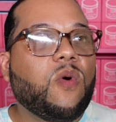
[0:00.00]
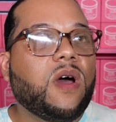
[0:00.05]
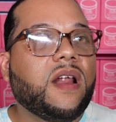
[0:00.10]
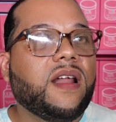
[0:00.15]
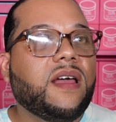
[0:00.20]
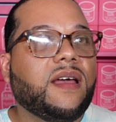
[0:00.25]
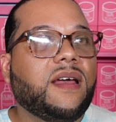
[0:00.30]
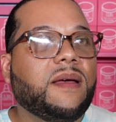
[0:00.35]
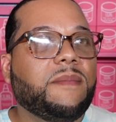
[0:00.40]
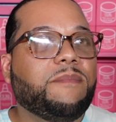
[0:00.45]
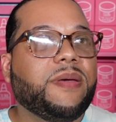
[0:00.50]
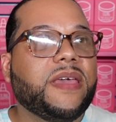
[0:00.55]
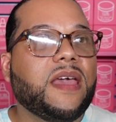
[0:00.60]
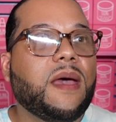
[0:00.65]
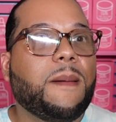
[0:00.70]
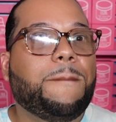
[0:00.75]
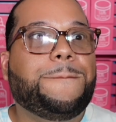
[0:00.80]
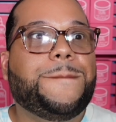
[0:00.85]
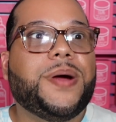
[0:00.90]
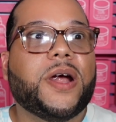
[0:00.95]
want to be
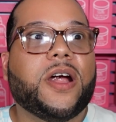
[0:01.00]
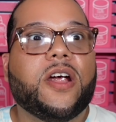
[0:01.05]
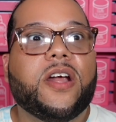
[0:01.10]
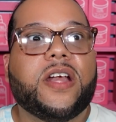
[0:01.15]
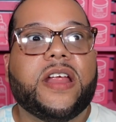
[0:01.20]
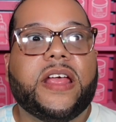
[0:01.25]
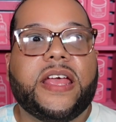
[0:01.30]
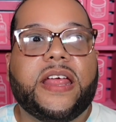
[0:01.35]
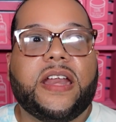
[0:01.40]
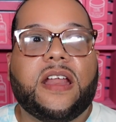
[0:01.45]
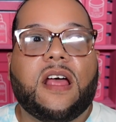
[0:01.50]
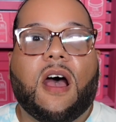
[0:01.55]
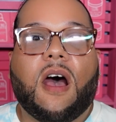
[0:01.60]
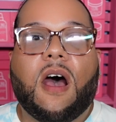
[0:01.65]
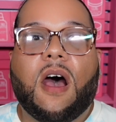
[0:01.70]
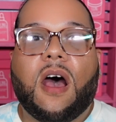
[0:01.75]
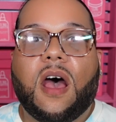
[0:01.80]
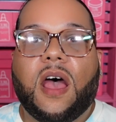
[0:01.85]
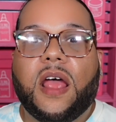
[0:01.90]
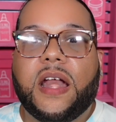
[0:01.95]
a burden
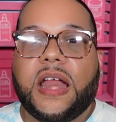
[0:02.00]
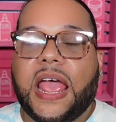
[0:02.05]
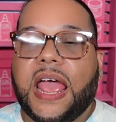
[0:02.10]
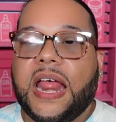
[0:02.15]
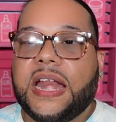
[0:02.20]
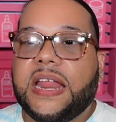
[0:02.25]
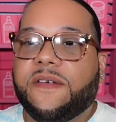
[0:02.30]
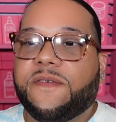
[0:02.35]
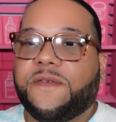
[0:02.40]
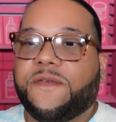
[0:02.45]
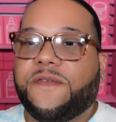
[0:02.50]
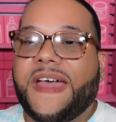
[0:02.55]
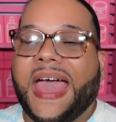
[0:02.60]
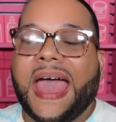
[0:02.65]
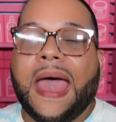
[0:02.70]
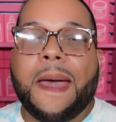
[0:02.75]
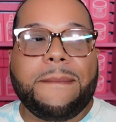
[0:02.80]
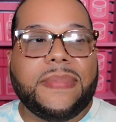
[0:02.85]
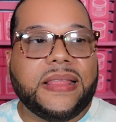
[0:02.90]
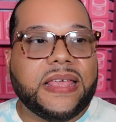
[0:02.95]
on any
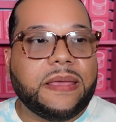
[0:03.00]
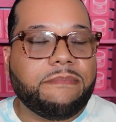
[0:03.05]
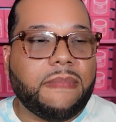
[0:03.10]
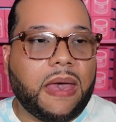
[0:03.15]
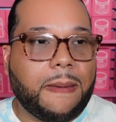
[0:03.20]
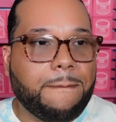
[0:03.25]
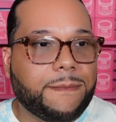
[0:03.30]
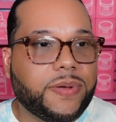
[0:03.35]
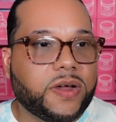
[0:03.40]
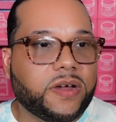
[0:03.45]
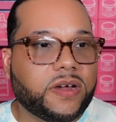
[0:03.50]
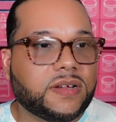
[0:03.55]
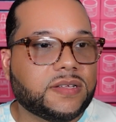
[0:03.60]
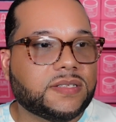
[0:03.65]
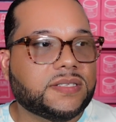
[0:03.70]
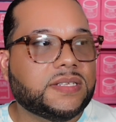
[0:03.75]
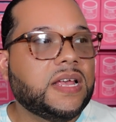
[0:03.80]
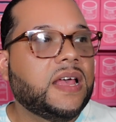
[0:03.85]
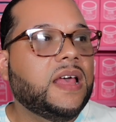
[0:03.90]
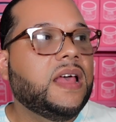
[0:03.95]
family
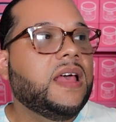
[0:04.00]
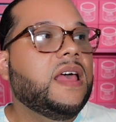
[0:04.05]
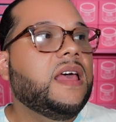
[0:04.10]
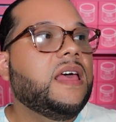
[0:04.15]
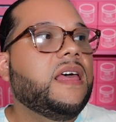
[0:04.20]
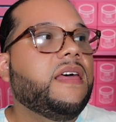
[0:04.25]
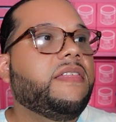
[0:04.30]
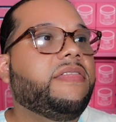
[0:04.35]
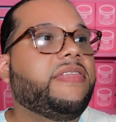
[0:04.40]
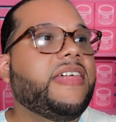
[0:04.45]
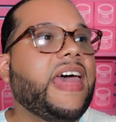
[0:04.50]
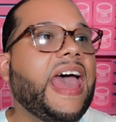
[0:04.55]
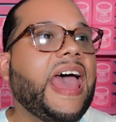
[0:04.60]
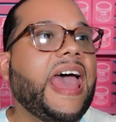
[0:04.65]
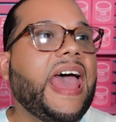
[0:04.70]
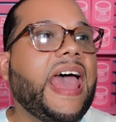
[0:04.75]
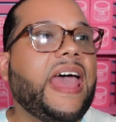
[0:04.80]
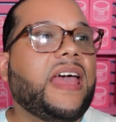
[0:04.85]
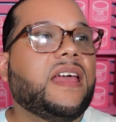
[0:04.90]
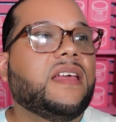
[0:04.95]
members
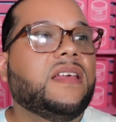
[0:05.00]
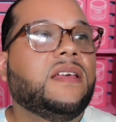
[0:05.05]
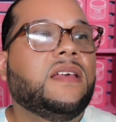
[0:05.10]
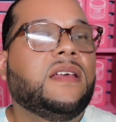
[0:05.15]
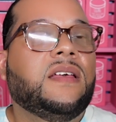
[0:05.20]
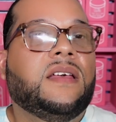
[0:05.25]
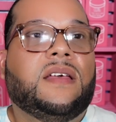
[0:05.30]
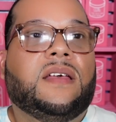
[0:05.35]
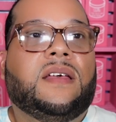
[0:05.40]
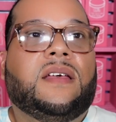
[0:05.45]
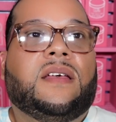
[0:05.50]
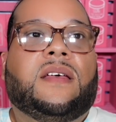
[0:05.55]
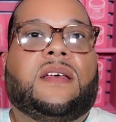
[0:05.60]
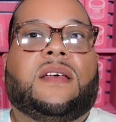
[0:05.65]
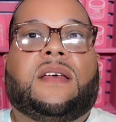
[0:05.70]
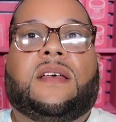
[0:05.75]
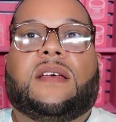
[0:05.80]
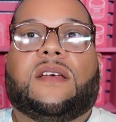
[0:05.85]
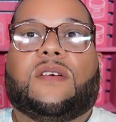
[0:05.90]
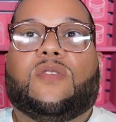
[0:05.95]
that
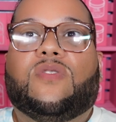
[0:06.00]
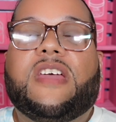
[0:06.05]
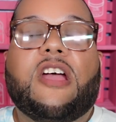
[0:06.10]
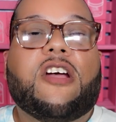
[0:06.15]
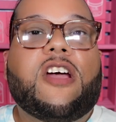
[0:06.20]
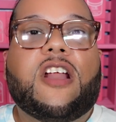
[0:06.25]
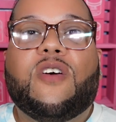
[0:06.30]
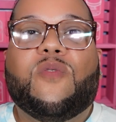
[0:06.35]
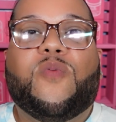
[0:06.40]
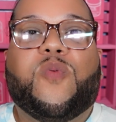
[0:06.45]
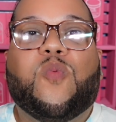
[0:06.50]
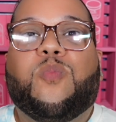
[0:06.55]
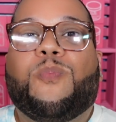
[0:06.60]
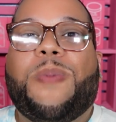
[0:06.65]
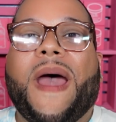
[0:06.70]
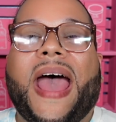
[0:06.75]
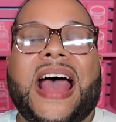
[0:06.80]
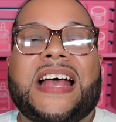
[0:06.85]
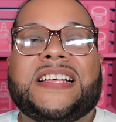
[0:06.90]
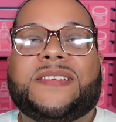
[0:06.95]
they're going to
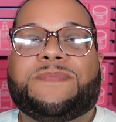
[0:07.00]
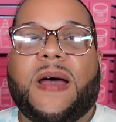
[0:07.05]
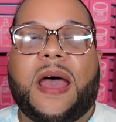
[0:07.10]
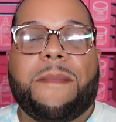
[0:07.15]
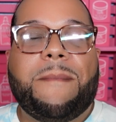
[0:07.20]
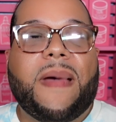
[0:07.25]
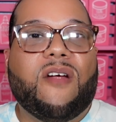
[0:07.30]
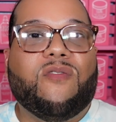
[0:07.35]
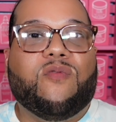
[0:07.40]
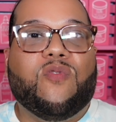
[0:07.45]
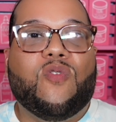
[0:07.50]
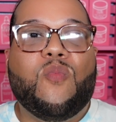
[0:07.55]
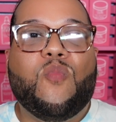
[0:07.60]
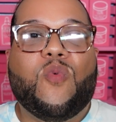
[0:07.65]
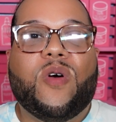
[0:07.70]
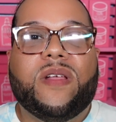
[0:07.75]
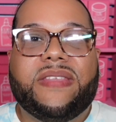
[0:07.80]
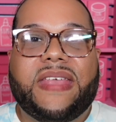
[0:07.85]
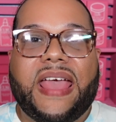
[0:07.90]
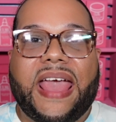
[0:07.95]
pass by my room
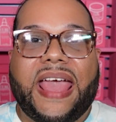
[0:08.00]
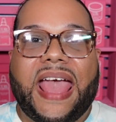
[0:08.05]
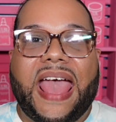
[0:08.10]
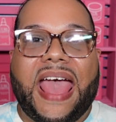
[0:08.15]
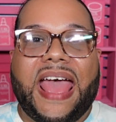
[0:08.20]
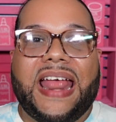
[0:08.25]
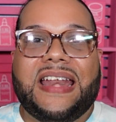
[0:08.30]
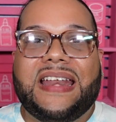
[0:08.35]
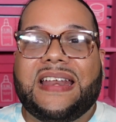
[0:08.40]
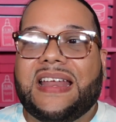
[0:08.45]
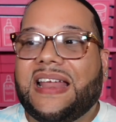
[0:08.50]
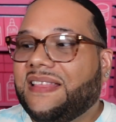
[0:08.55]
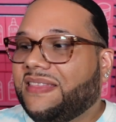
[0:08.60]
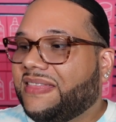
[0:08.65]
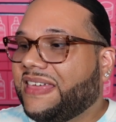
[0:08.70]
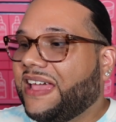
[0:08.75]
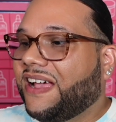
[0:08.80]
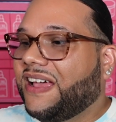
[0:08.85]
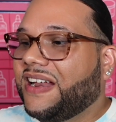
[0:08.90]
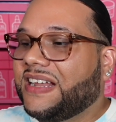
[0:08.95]
one day and
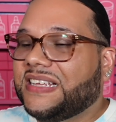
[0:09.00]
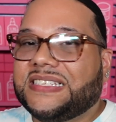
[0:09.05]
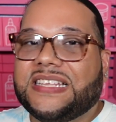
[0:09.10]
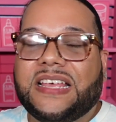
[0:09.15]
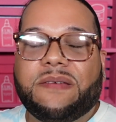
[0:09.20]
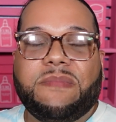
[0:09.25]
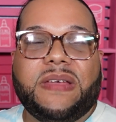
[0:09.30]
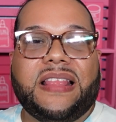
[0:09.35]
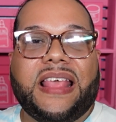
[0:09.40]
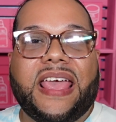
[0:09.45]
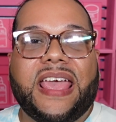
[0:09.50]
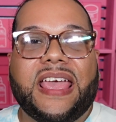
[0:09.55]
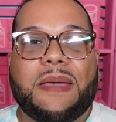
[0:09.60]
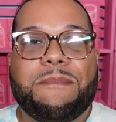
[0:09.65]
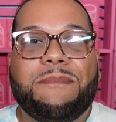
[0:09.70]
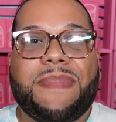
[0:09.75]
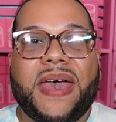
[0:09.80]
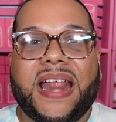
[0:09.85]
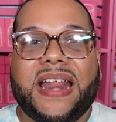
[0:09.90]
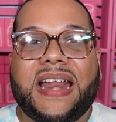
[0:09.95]
they're going to see me laying
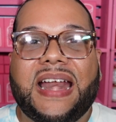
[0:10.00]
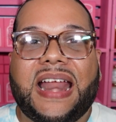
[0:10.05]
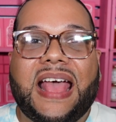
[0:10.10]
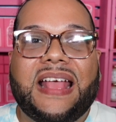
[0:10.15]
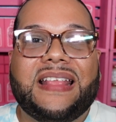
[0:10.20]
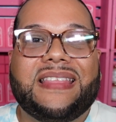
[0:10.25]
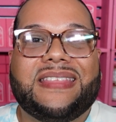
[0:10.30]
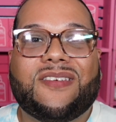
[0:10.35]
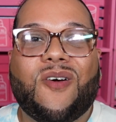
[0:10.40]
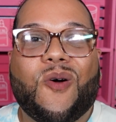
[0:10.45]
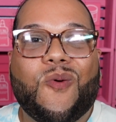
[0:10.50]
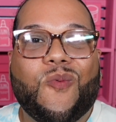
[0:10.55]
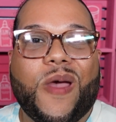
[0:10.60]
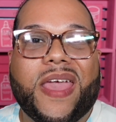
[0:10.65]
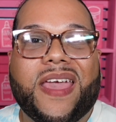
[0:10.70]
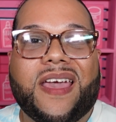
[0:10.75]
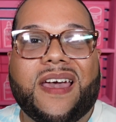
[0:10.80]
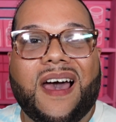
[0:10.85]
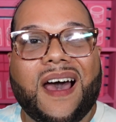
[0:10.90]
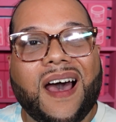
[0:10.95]
in bed and I don't
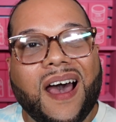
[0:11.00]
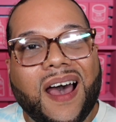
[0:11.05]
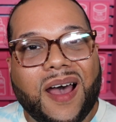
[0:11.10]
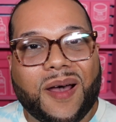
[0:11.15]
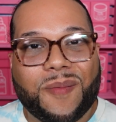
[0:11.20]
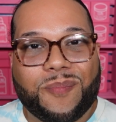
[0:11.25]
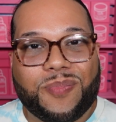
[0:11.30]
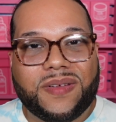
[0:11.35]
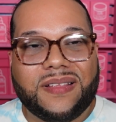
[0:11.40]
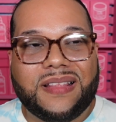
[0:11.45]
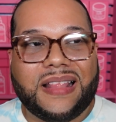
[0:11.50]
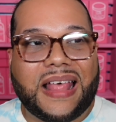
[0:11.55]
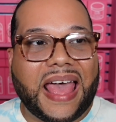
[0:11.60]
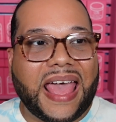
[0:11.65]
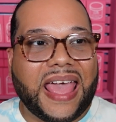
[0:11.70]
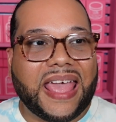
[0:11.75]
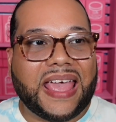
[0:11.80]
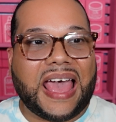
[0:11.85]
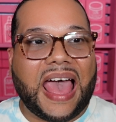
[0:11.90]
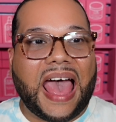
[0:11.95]
wake up.
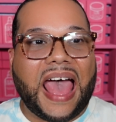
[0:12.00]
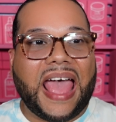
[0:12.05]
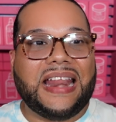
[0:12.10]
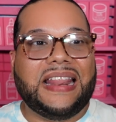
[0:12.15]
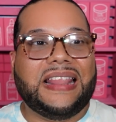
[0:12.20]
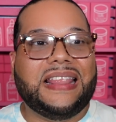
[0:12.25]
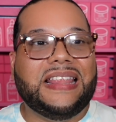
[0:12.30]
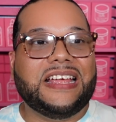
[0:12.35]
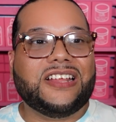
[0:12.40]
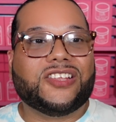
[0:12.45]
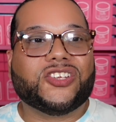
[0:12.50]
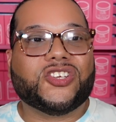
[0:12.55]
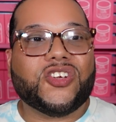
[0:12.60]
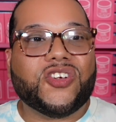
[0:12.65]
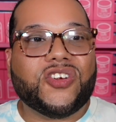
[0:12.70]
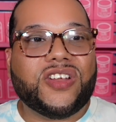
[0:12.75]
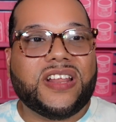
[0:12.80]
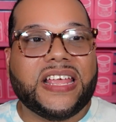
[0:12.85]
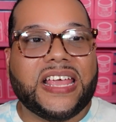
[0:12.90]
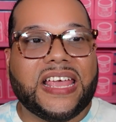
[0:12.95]
Like, I
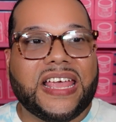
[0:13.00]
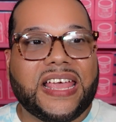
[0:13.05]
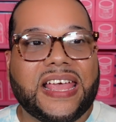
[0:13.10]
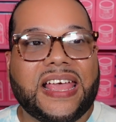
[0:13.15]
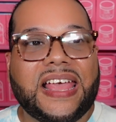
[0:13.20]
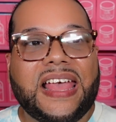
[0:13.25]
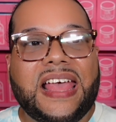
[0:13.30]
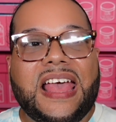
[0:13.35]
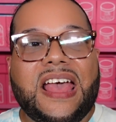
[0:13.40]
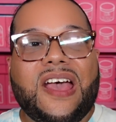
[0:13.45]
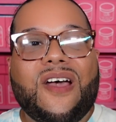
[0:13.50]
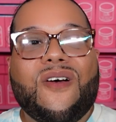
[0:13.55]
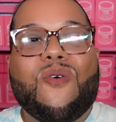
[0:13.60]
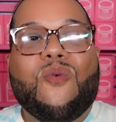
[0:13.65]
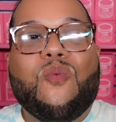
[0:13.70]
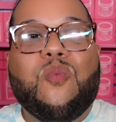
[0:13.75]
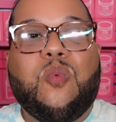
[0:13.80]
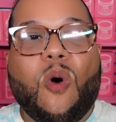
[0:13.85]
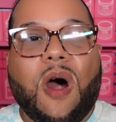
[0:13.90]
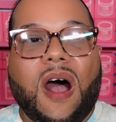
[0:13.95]
literally
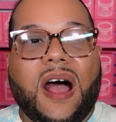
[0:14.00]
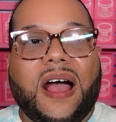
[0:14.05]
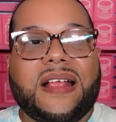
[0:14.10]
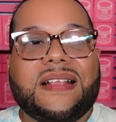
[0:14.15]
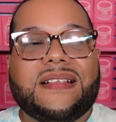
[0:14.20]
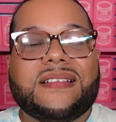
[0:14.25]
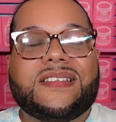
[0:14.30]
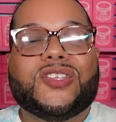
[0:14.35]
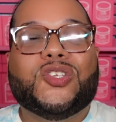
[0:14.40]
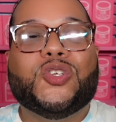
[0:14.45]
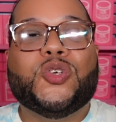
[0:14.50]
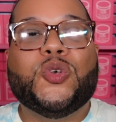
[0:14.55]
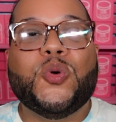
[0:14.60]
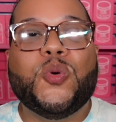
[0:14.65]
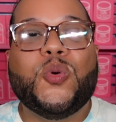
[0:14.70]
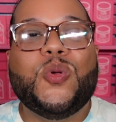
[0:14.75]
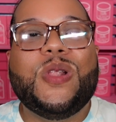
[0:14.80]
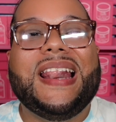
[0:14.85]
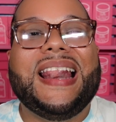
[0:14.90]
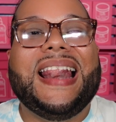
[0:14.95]
want
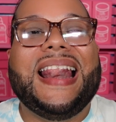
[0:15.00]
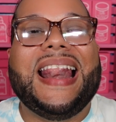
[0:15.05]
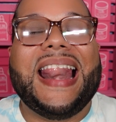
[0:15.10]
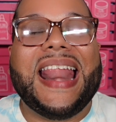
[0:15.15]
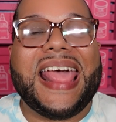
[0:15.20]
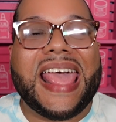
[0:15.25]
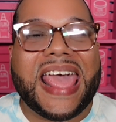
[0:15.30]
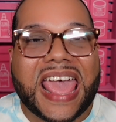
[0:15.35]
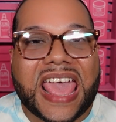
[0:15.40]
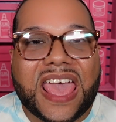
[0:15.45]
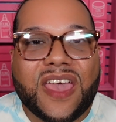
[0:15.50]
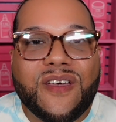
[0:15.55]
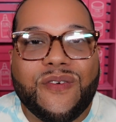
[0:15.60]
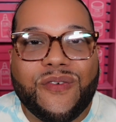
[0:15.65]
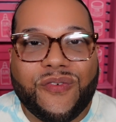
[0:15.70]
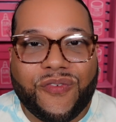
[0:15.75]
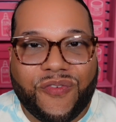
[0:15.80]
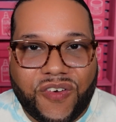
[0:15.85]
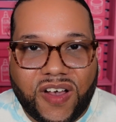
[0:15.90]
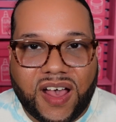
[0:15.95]
to live.